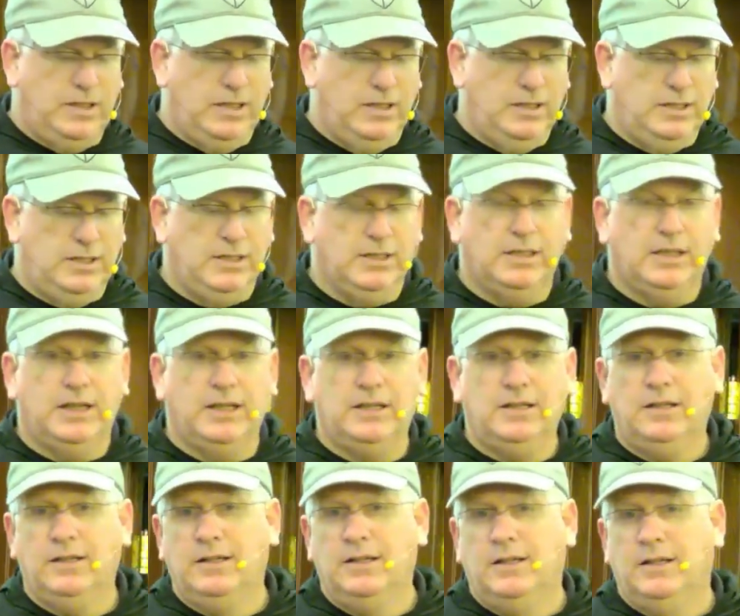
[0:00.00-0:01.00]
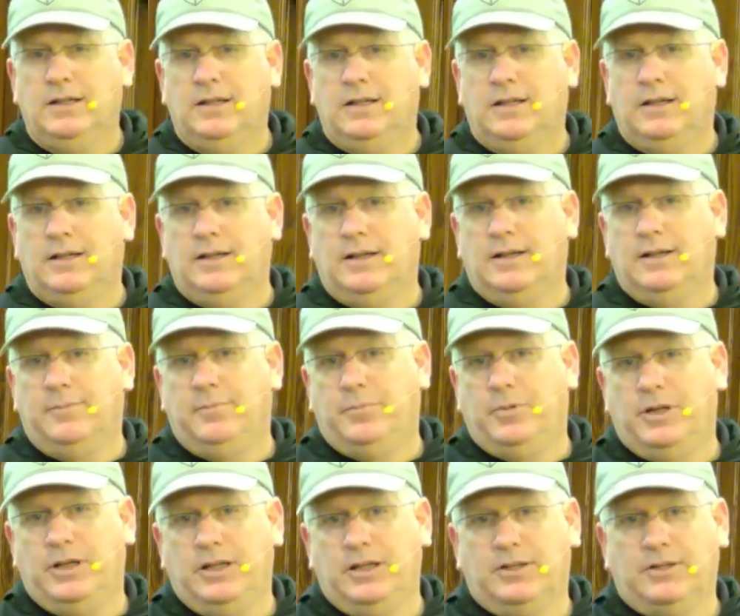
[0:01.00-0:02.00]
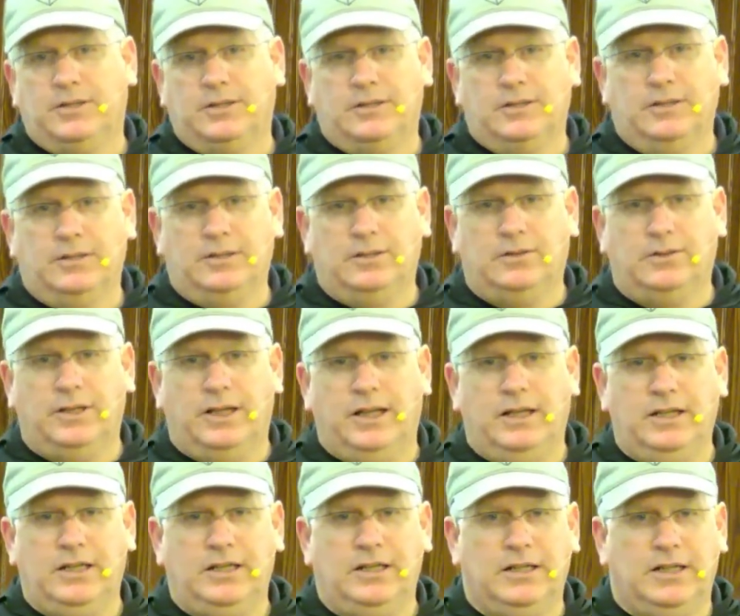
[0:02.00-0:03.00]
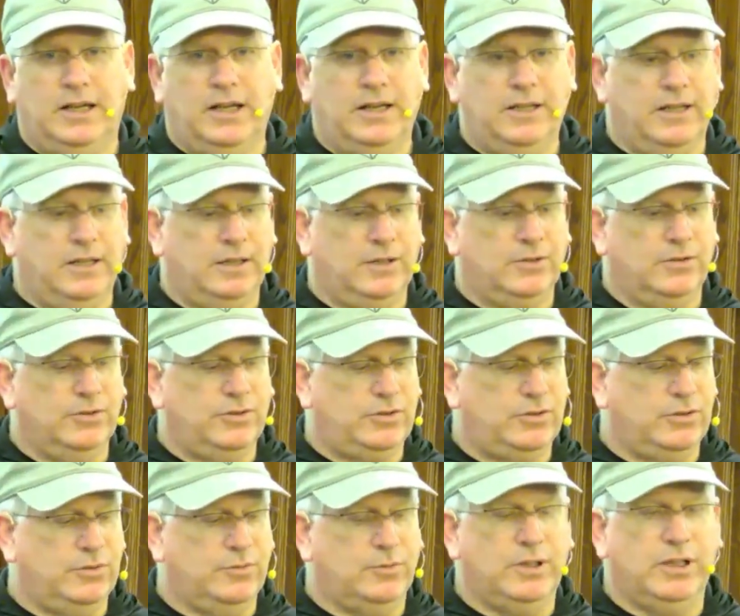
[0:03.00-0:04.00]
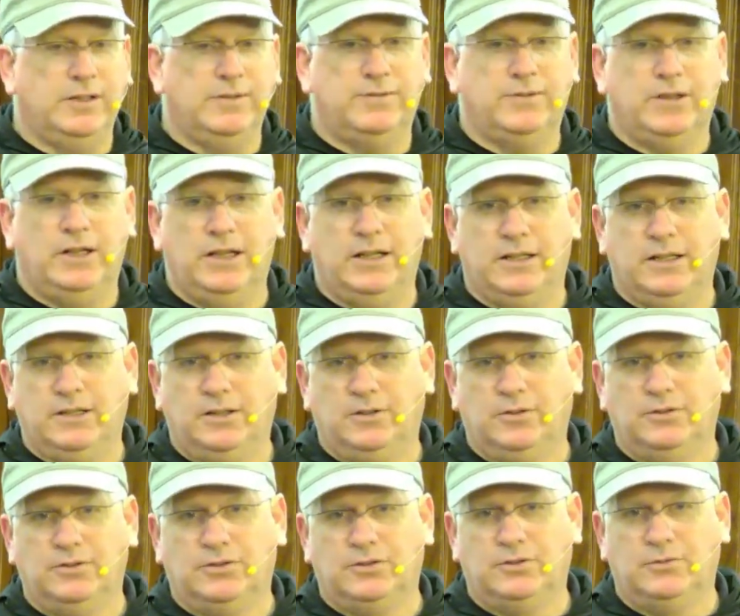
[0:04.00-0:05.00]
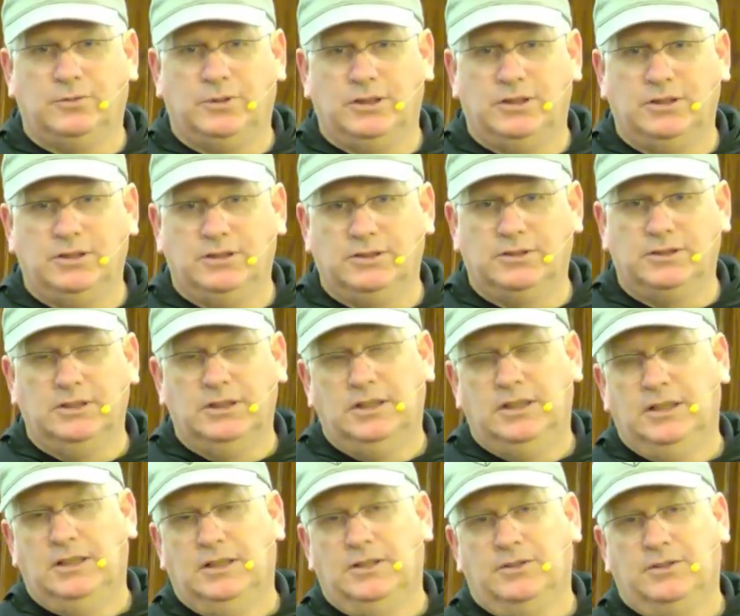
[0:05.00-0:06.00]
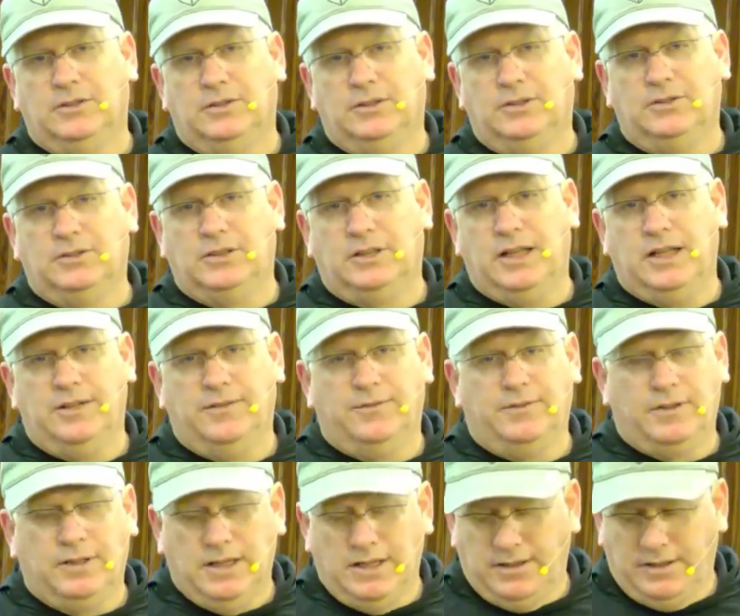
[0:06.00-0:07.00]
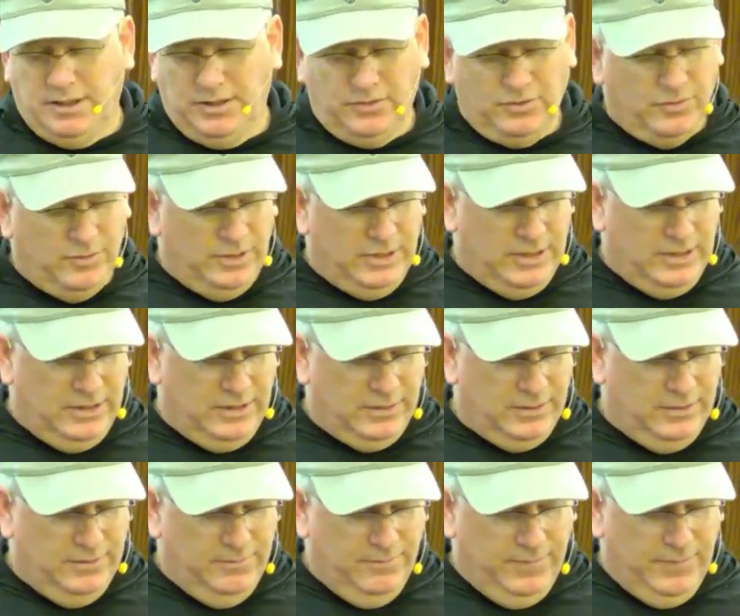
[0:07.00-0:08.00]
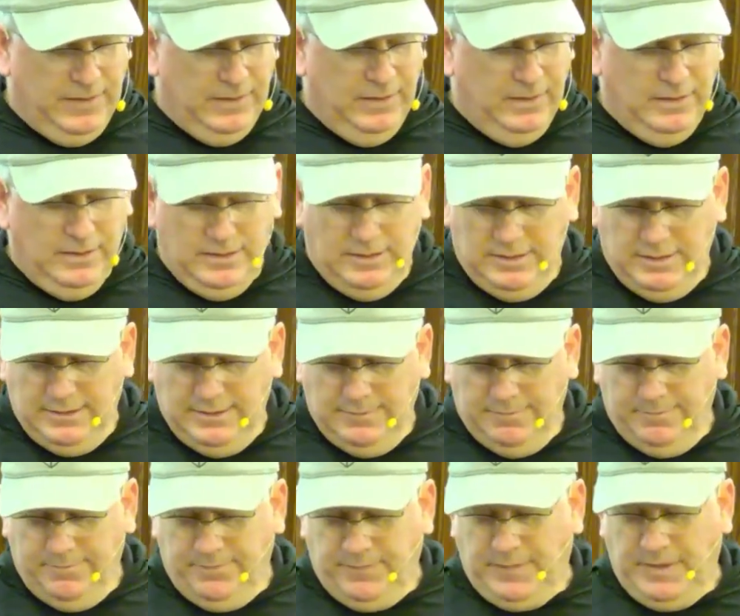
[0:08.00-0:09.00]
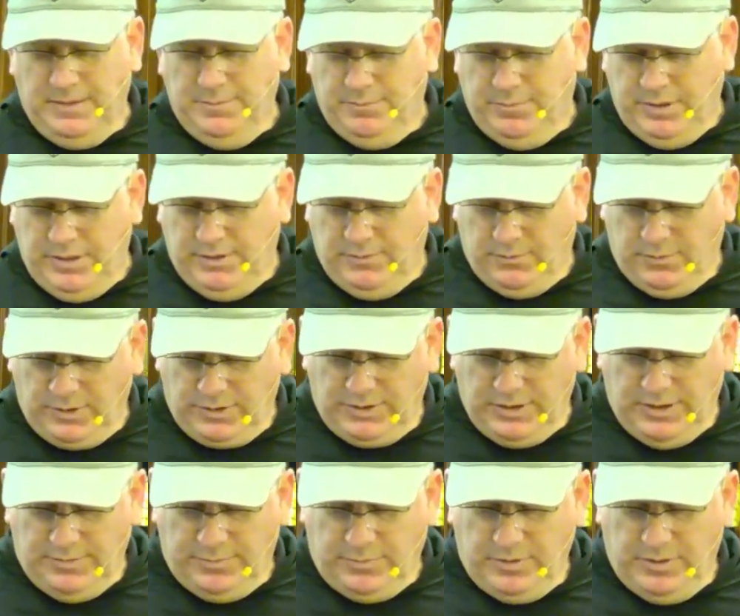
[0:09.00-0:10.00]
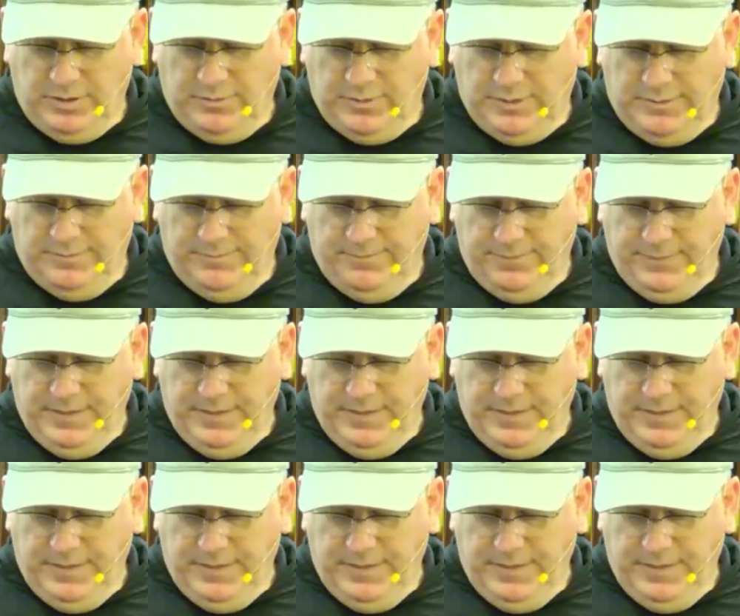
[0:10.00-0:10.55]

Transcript: NDI, but it's, NDI then goes through Wi-Fi, then goes through wireless. So there's a lot of things going on here, but it works out pretty well.